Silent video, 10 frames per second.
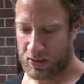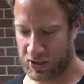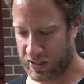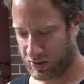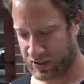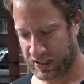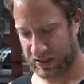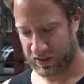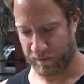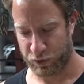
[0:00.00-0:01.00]
Gino's
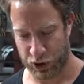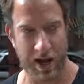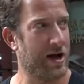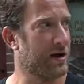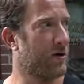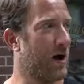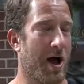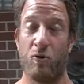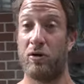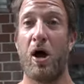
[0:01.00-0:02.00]
East of Chicago.
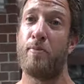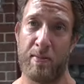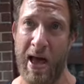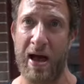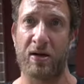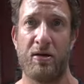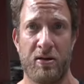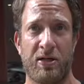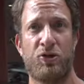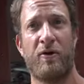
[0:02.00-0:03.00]
I will not be back.
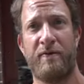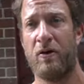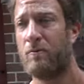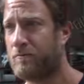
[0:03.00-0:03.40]
That's a review.